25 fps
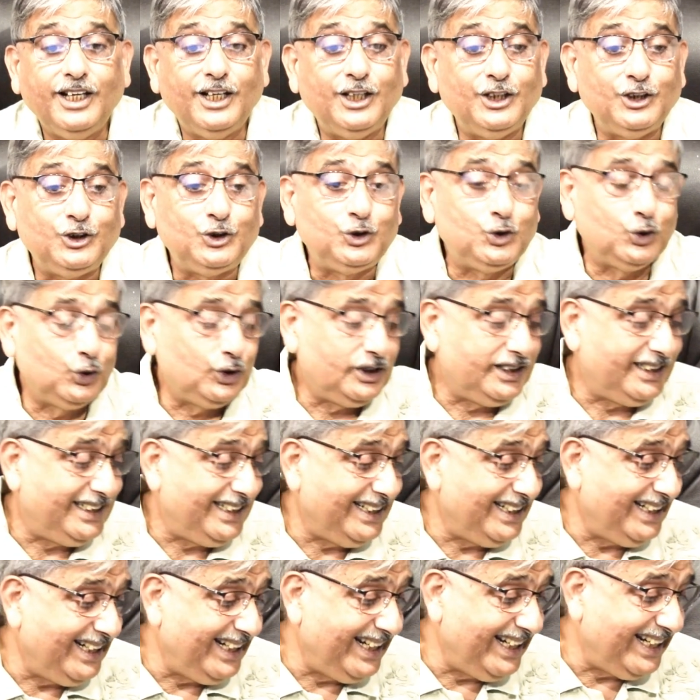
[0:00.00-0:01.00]
So
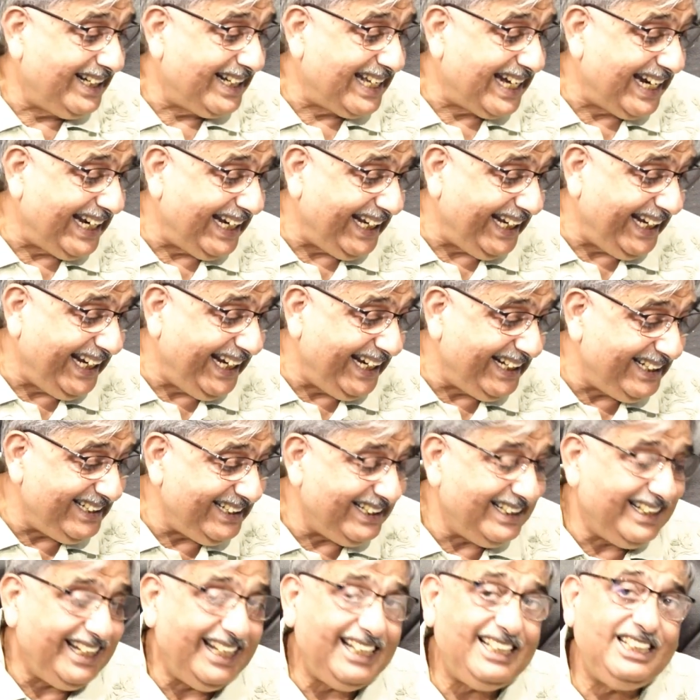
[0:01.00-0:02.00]
till
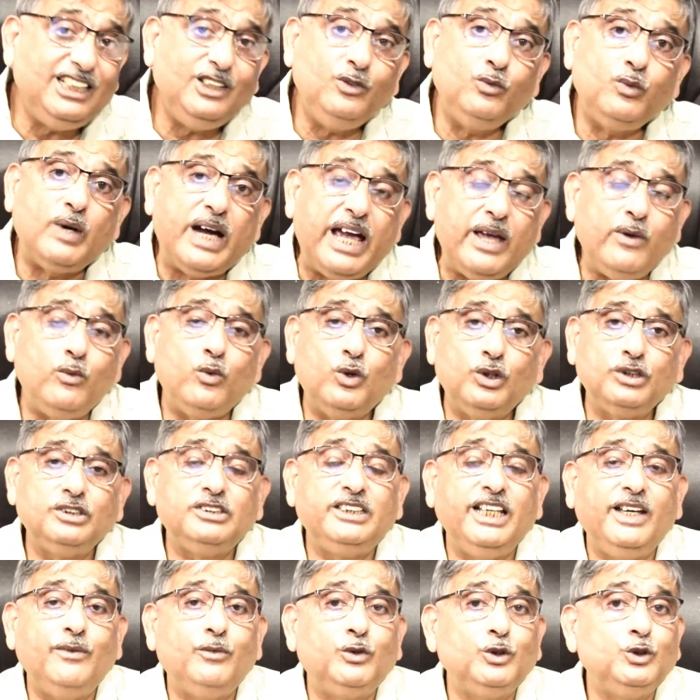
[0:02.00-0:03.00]
1880, why
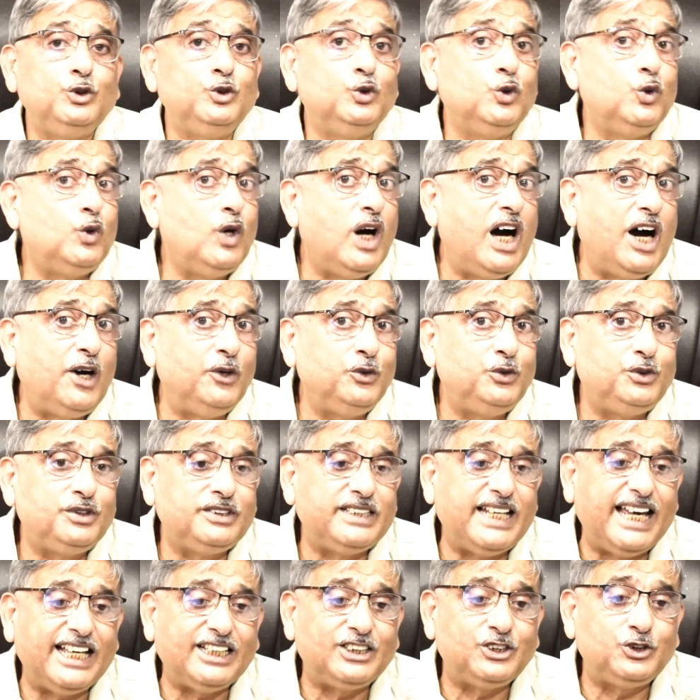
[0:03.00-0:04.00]
there was no house
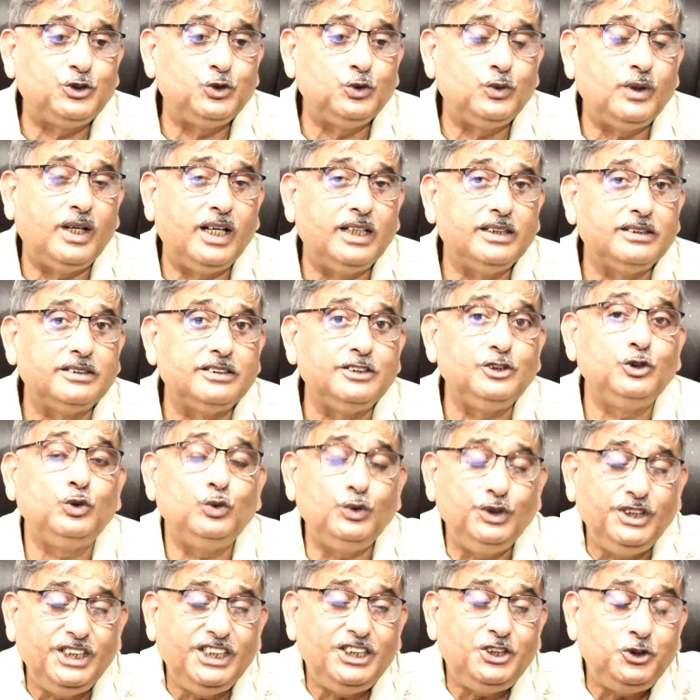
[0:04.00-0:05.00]
tax to us? You
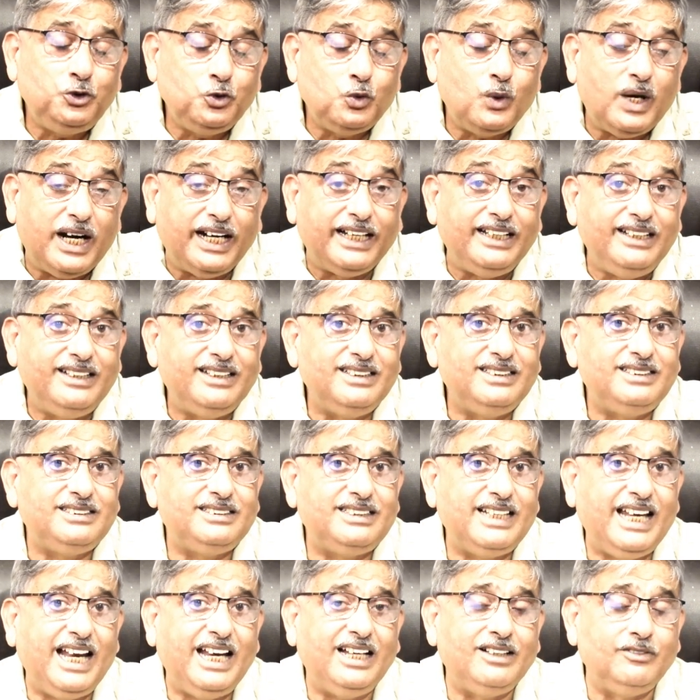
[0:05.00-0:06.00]
need to
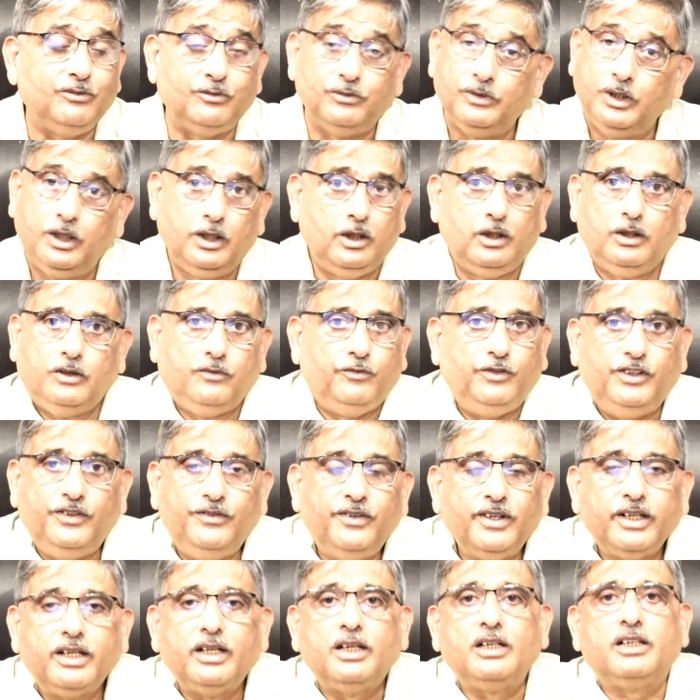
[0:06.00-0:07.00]
understand. We
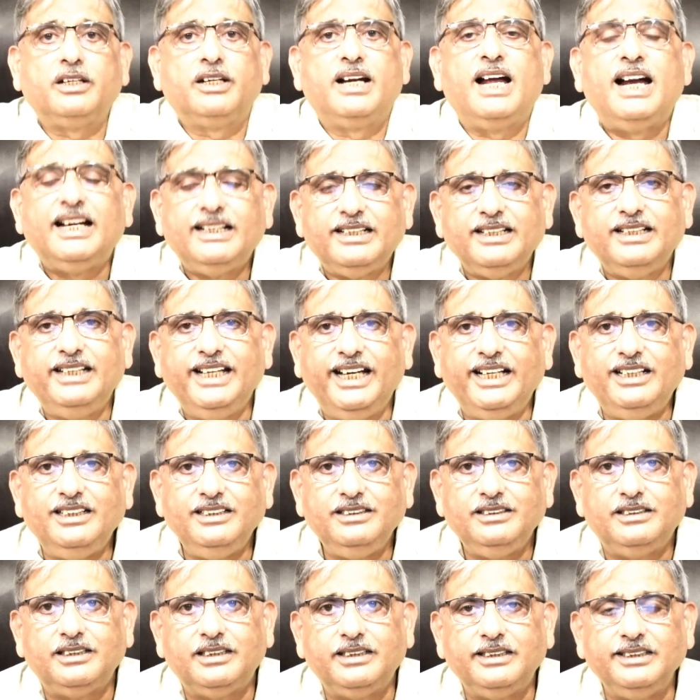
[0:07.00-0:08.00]
were a grant in
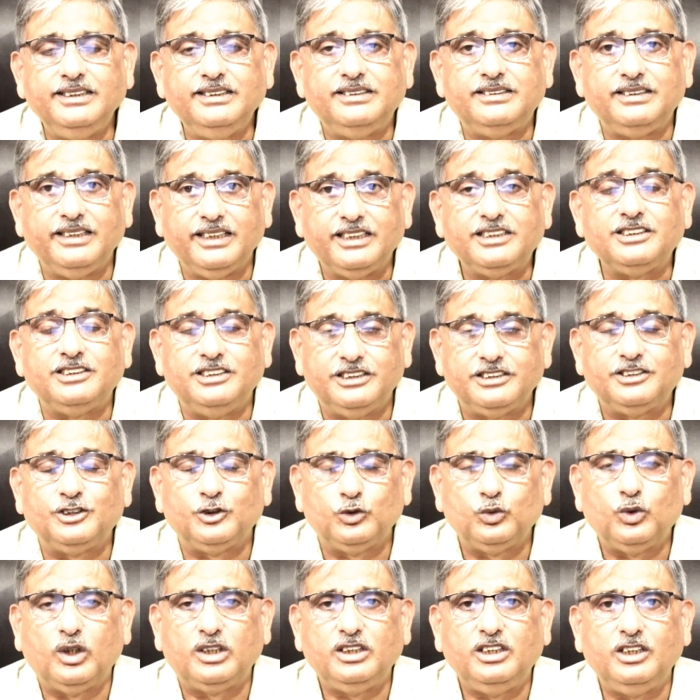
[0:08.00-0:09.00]
1836. This is
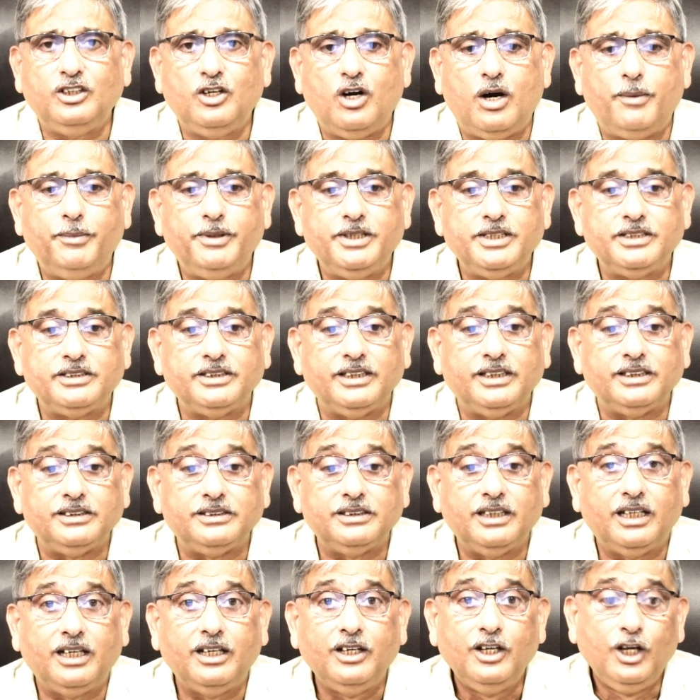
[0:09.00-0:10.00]
what the government says.
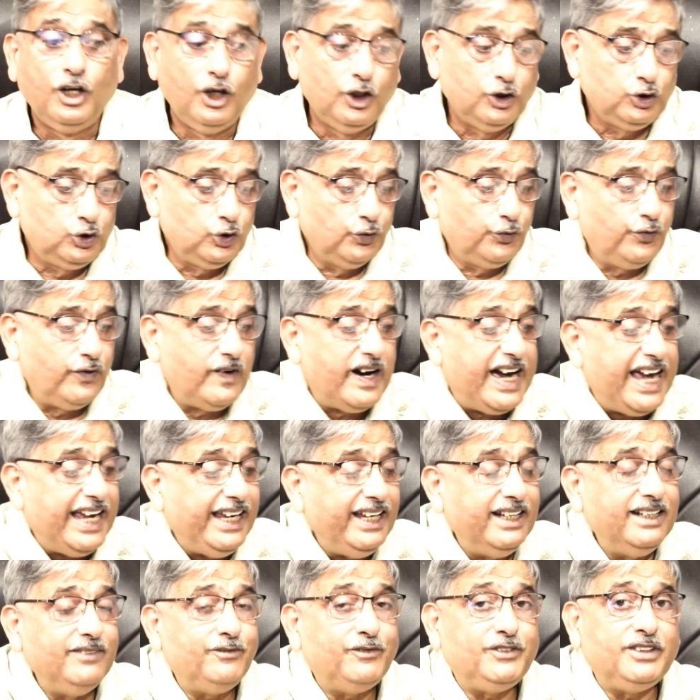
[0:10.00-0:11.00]
So why
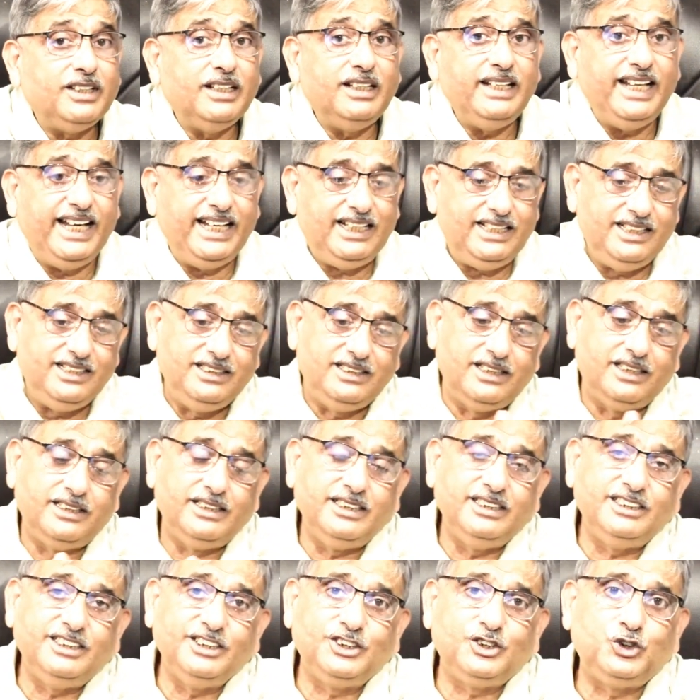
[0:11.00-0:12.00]
until
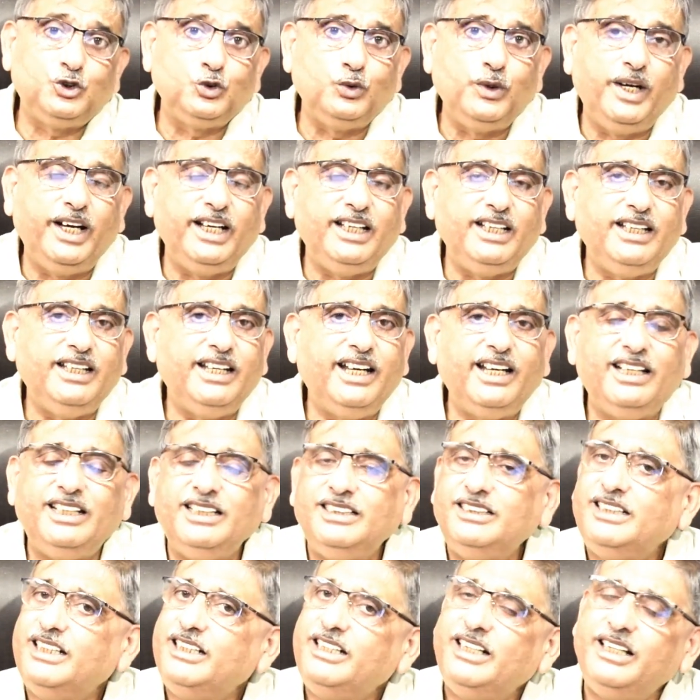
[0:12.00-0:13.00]
1836 to 1880
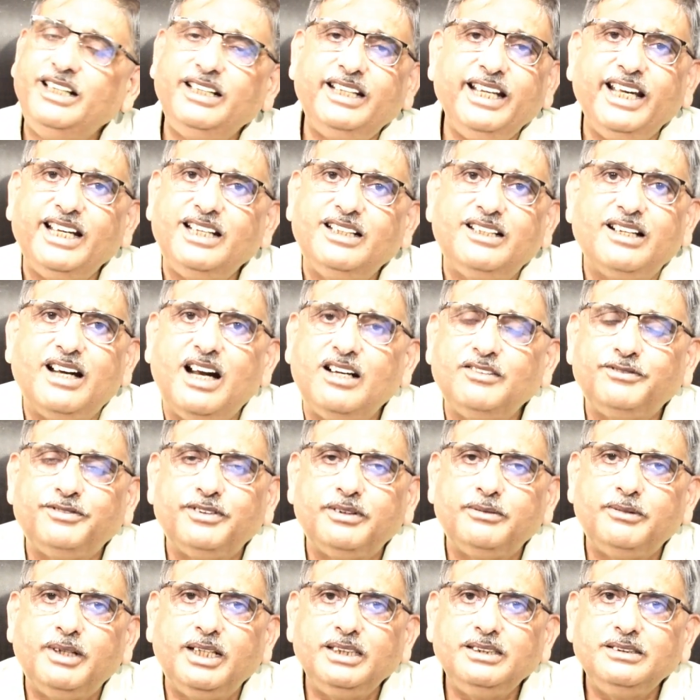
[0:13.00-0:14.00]
they didn't take grant
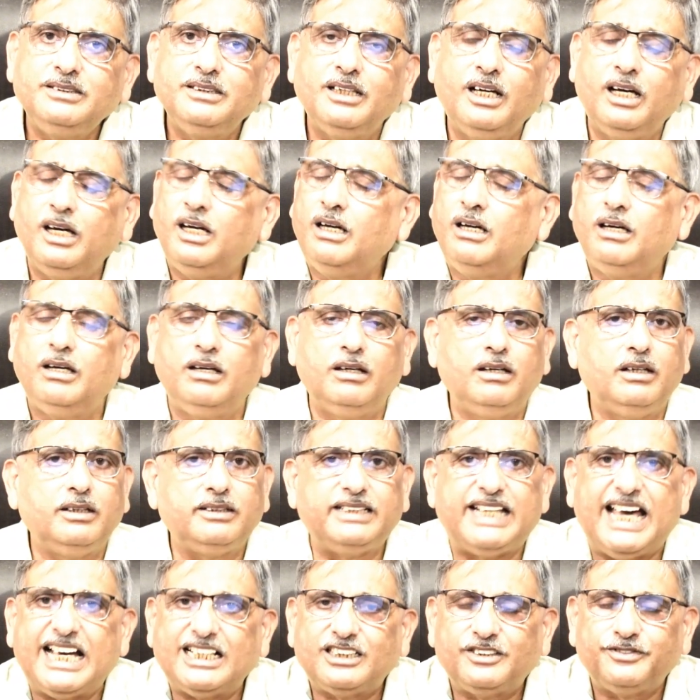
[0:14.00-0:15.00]
from us,
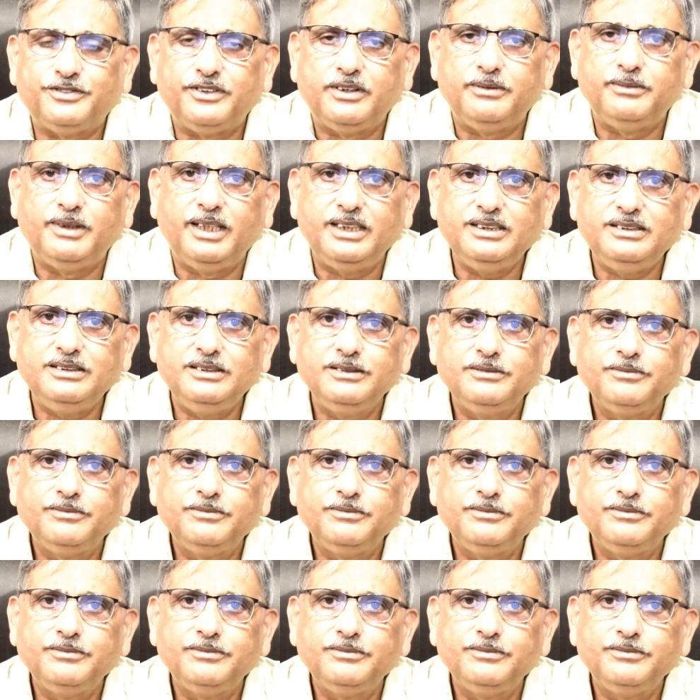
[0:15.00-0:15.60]
tax from us?